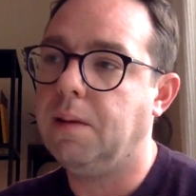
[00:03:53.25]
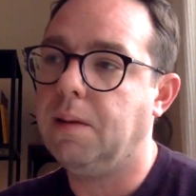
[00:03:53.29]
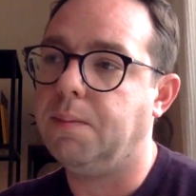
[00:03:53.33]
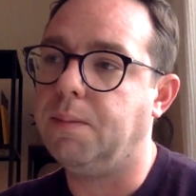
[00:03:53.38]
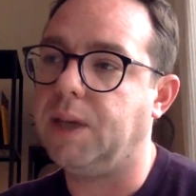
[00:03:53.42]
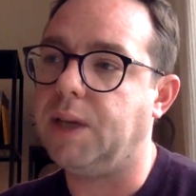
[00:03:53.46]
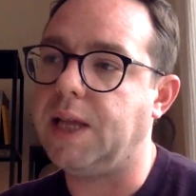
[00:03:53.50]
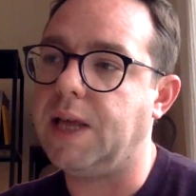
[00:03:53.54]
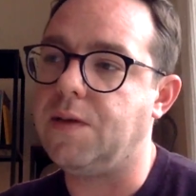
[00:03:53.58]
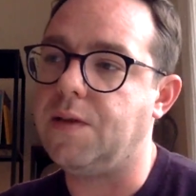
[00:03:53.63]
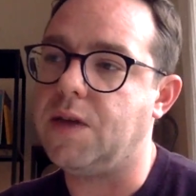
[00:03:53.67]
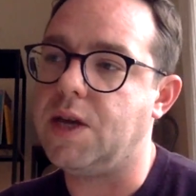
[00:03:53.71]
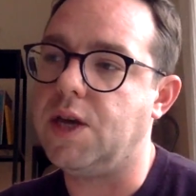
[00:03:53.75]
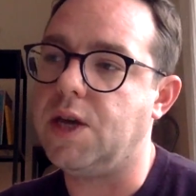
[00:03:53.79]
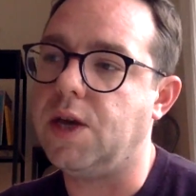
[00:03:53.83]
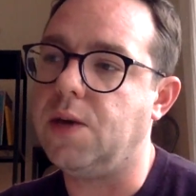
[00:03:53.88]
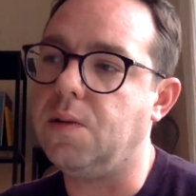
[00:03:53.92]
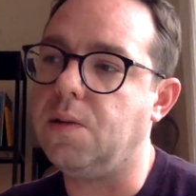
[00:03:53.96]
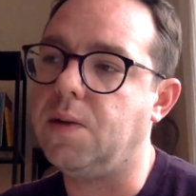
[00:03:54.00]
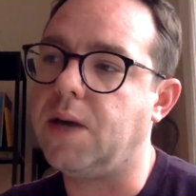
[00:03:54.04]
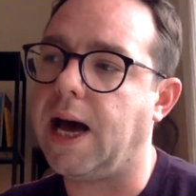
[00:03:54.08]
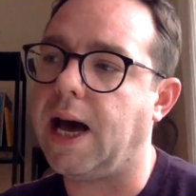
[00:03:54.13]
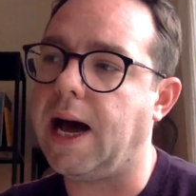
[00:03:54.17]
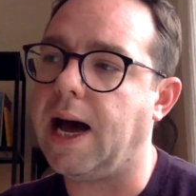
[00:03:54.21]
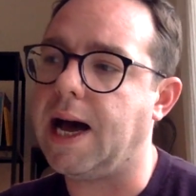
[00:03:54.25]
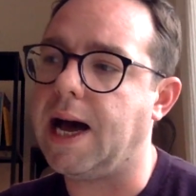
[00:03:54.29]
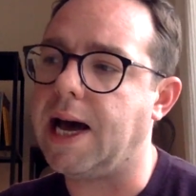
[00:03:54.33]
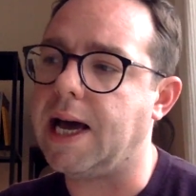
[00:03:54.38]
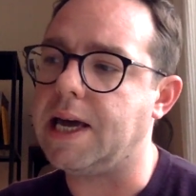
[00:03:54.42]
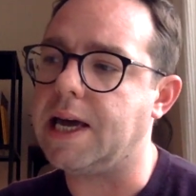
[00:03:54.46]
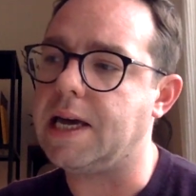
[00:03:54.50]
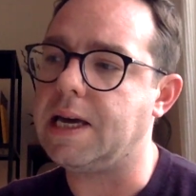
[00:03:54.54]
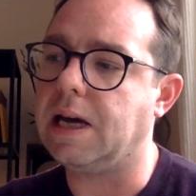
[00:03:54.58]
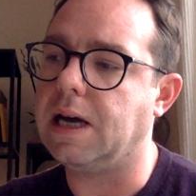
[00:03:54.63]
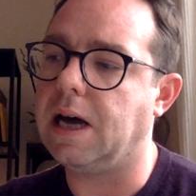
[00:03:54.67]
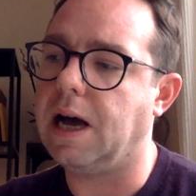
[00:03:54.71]
But in the
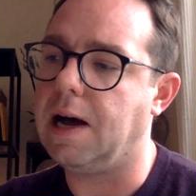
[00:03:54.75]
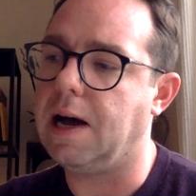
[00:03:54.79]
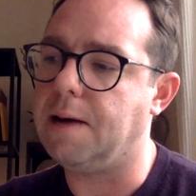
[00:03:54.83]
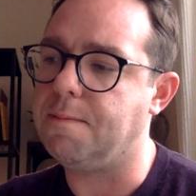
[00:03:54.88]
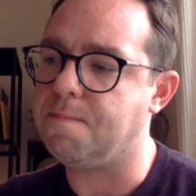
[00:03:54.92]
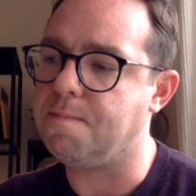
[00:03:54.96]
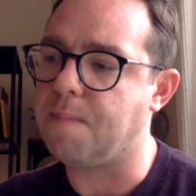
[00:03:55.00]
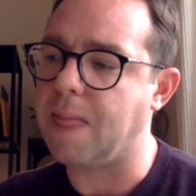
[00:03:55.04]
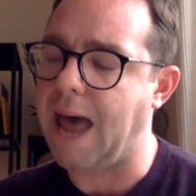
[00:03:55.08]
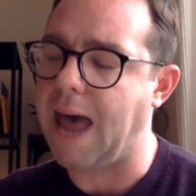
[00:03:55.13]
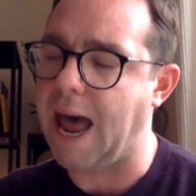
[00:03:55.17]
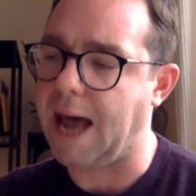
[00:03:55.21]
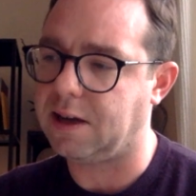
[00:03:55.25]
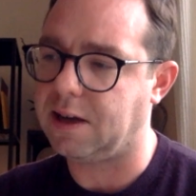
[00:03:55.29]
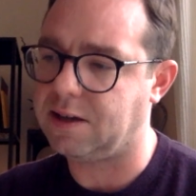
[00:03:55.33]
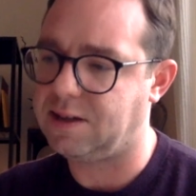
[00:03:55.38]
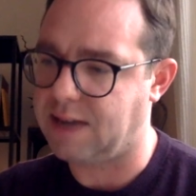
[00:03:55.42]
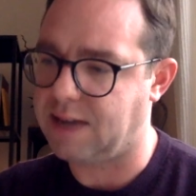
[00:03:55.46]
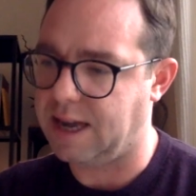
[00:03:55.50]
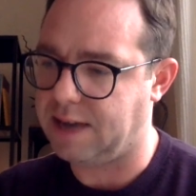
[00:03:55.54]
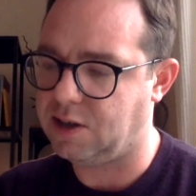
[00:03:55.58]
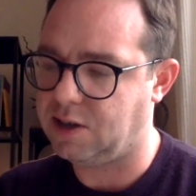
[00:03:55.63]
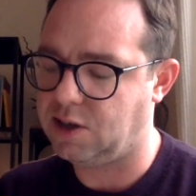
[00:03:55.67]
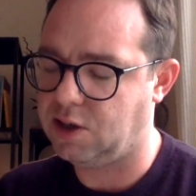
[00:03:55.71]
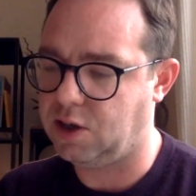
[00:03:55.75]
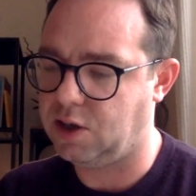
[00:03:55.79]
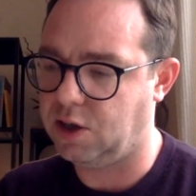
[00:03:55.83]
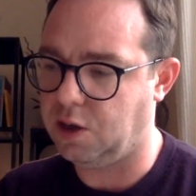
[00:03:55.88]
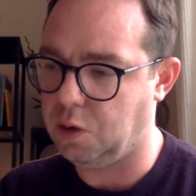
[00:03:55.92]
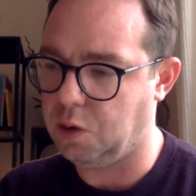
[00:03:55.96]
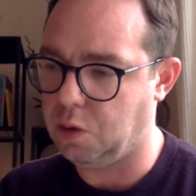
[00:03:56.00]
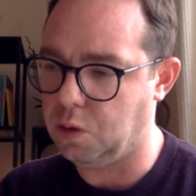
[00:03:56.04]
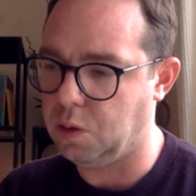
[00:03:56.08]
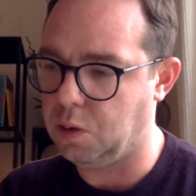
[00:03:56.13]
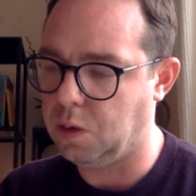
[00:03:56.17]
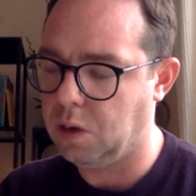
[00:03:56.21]
UK, access
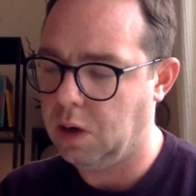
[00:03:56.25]
to